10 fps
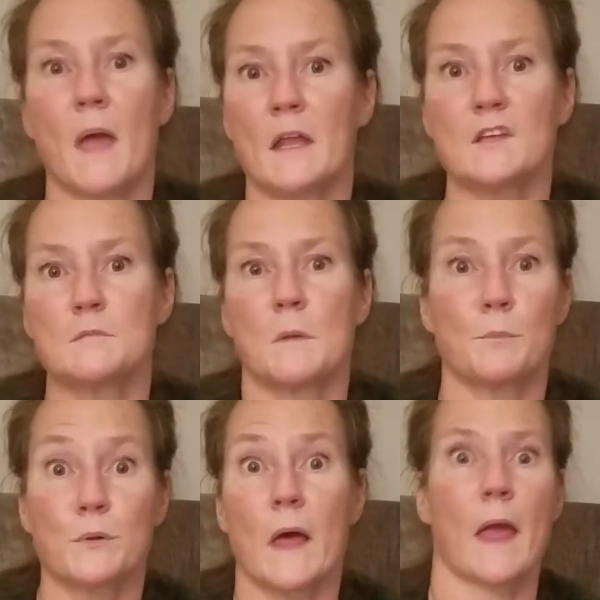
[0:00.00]

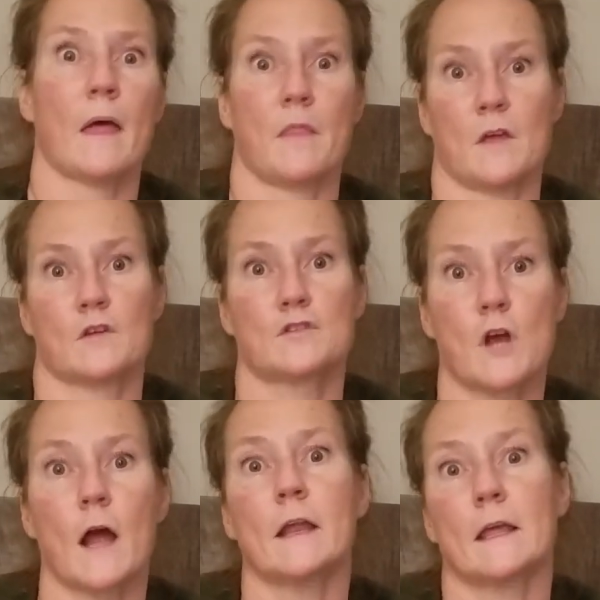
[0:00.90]
management plan that you're
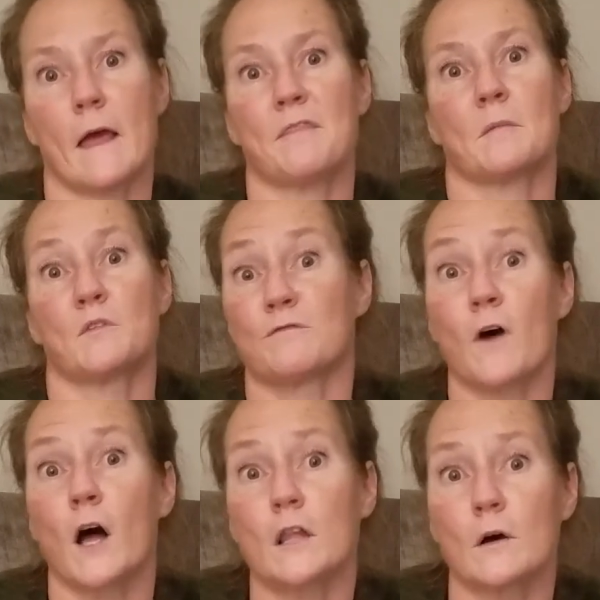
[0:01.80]
trying to get them to
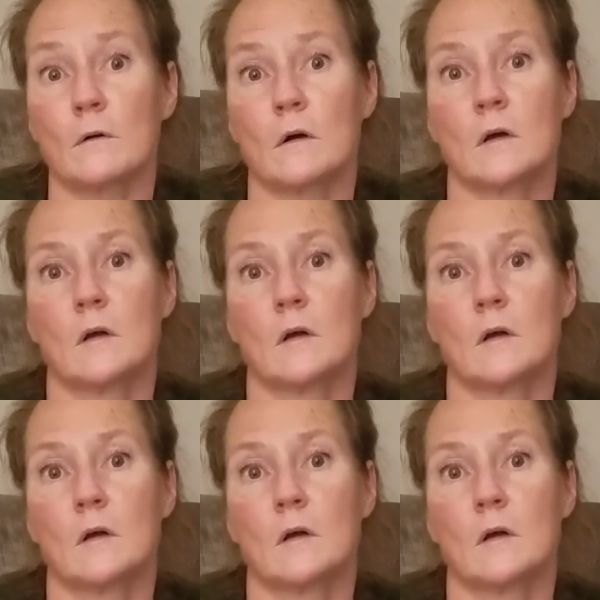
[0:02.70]
follow.